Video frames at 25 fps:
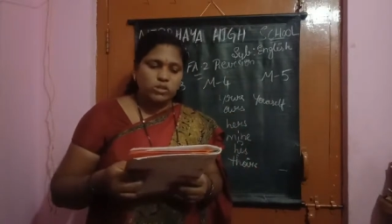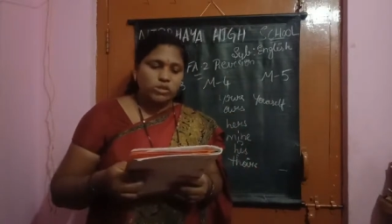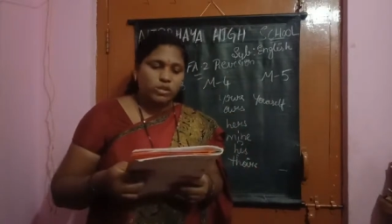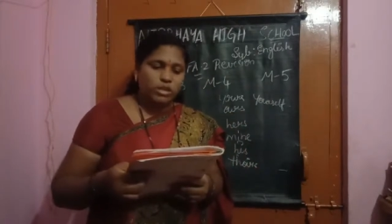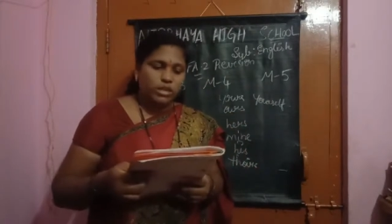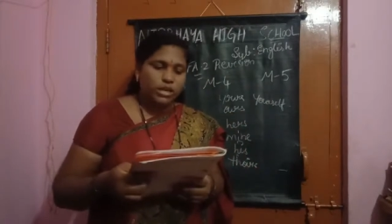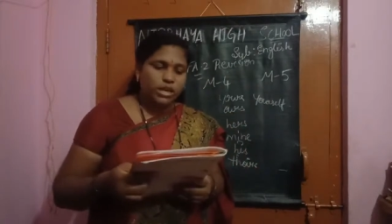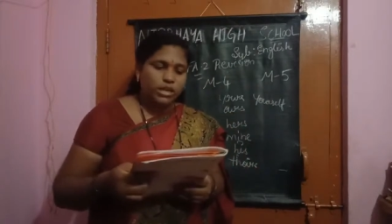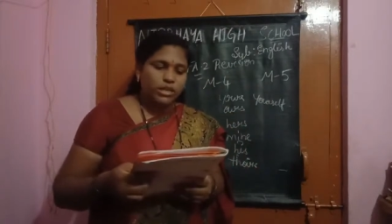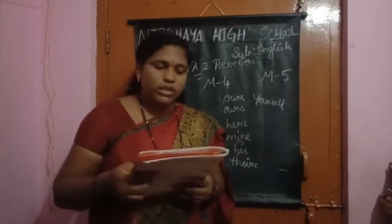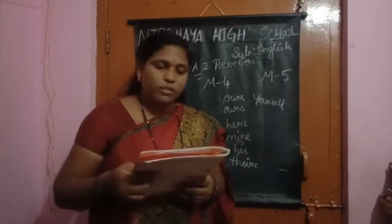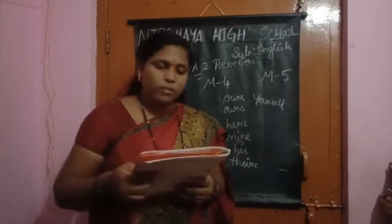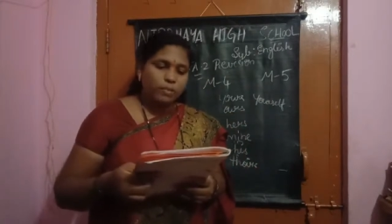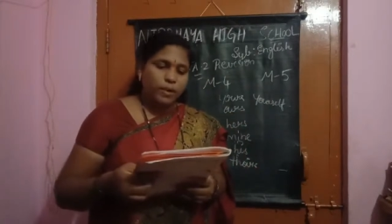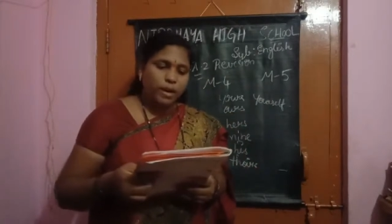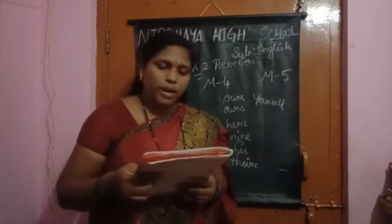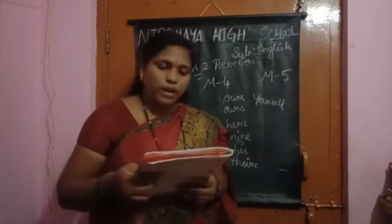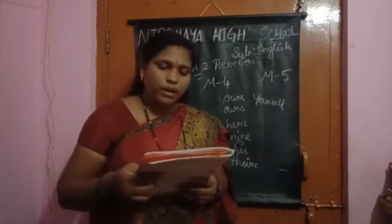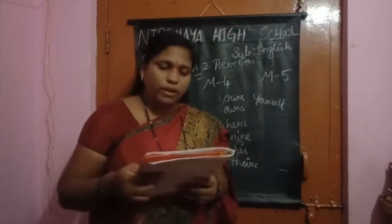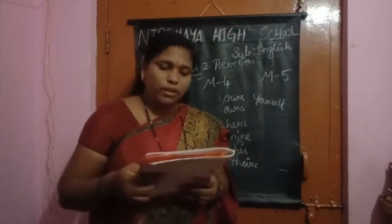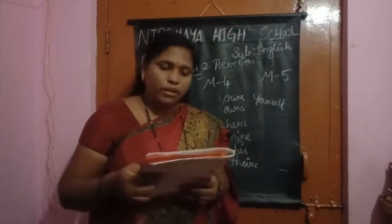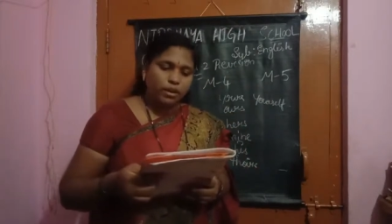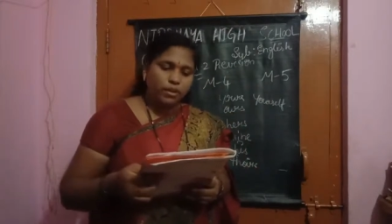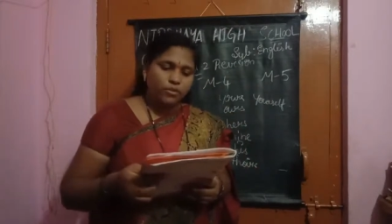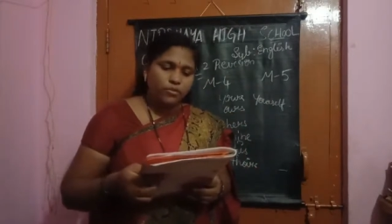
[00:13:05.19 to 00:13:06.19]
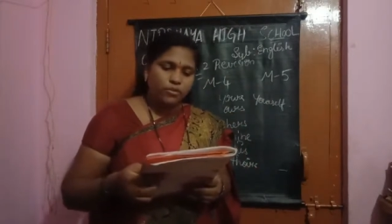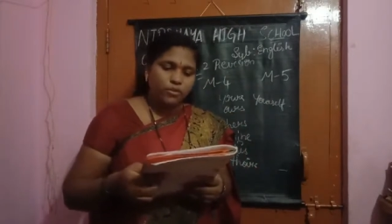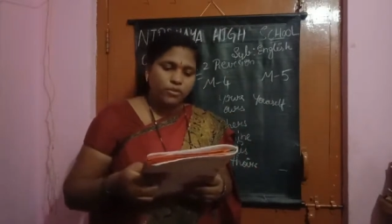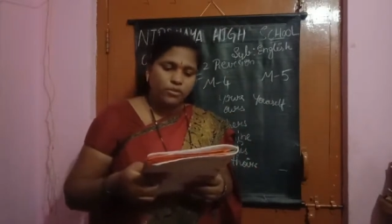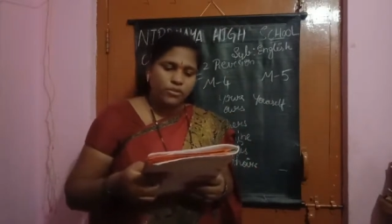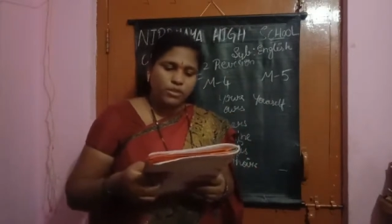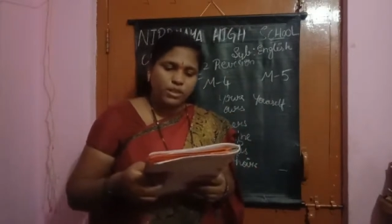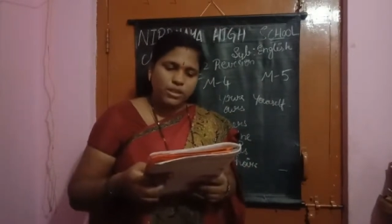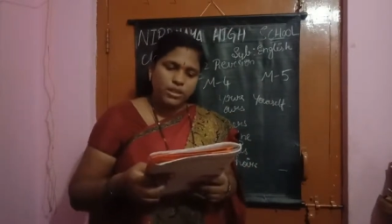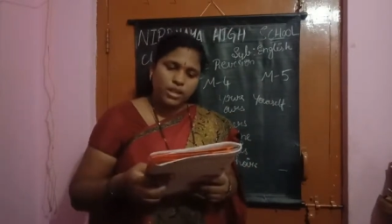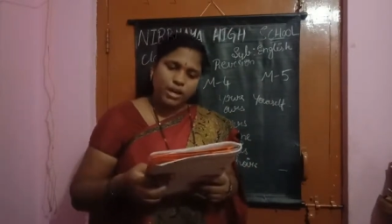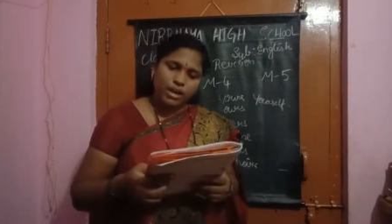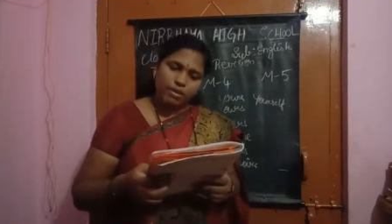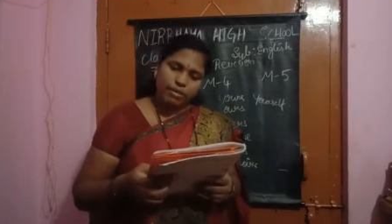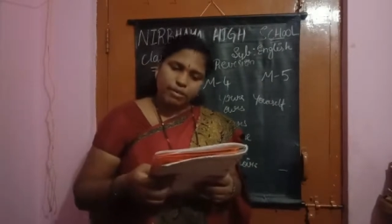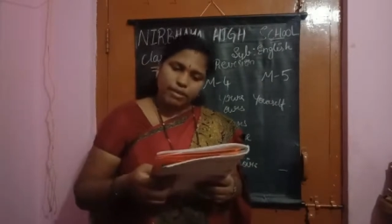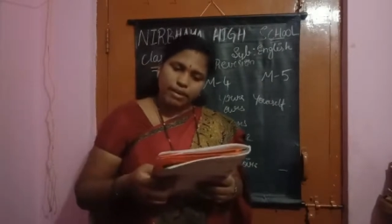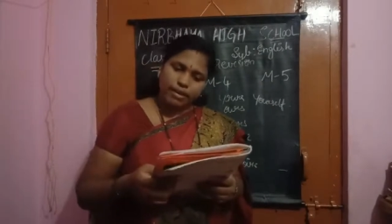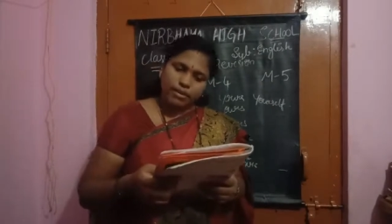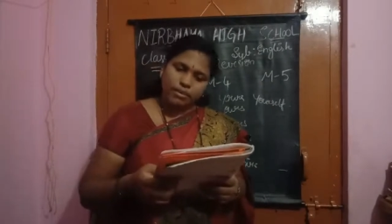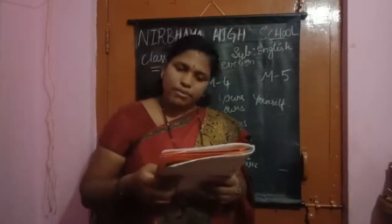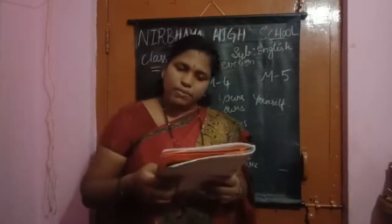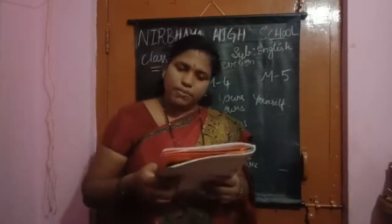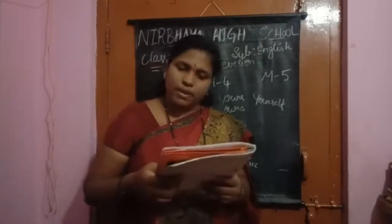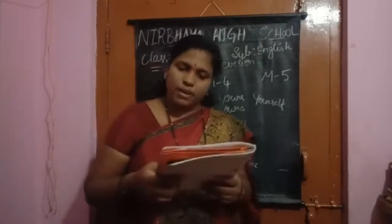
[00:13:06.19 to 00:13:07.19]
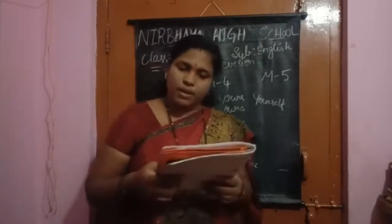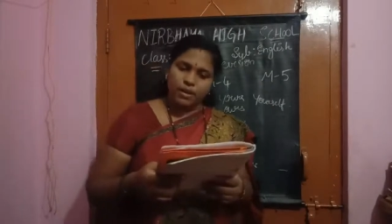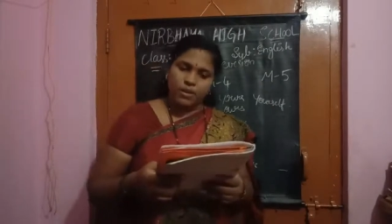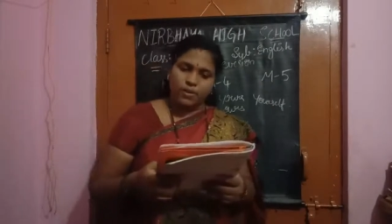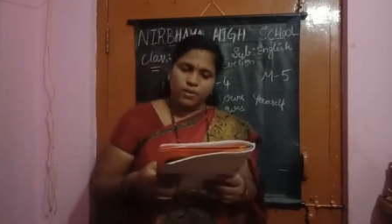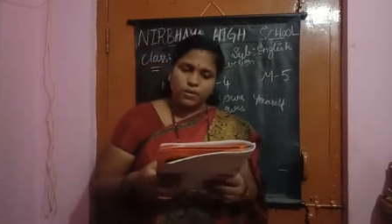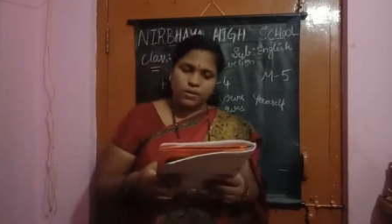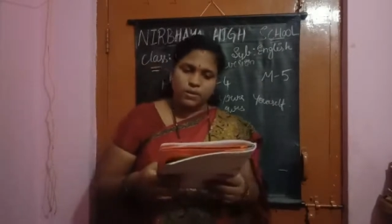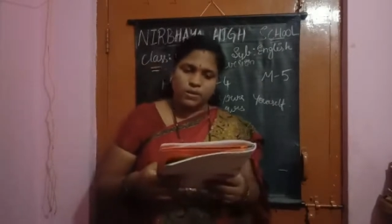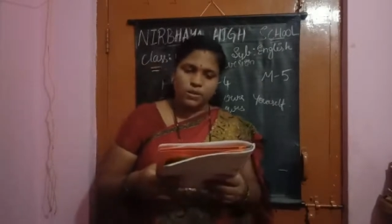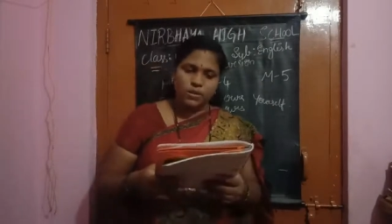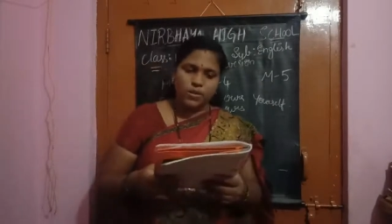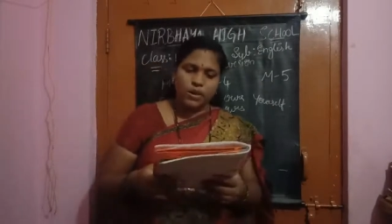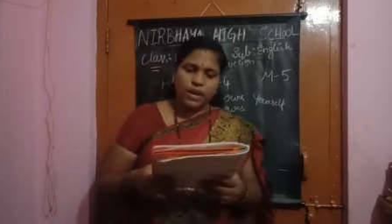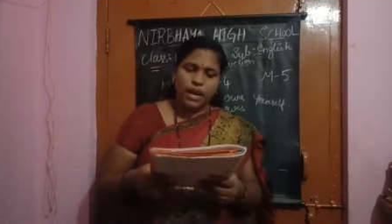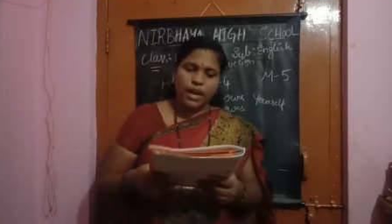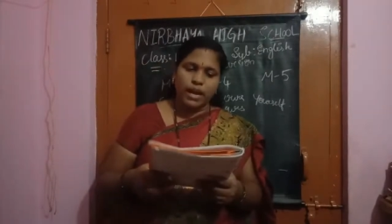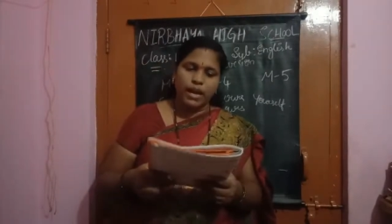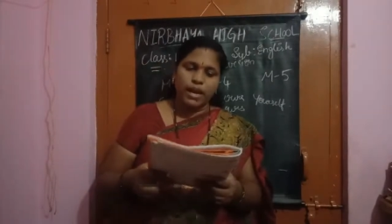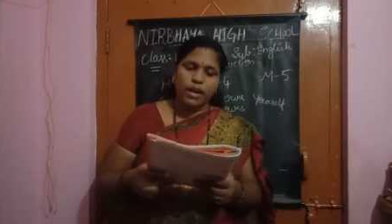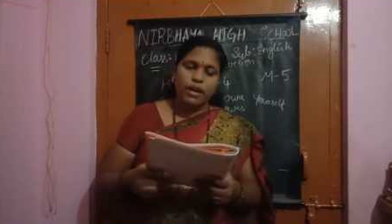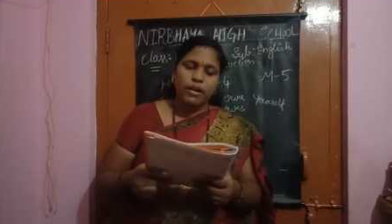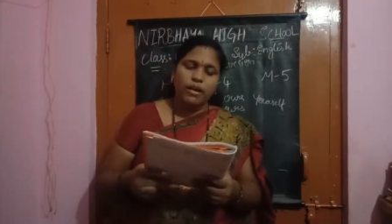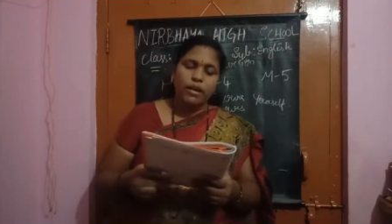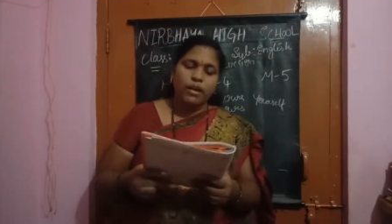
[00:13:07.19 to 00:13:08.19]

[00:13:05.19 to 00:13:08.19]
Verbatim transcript: Read out the paragraph using the correct pronouns. Okay.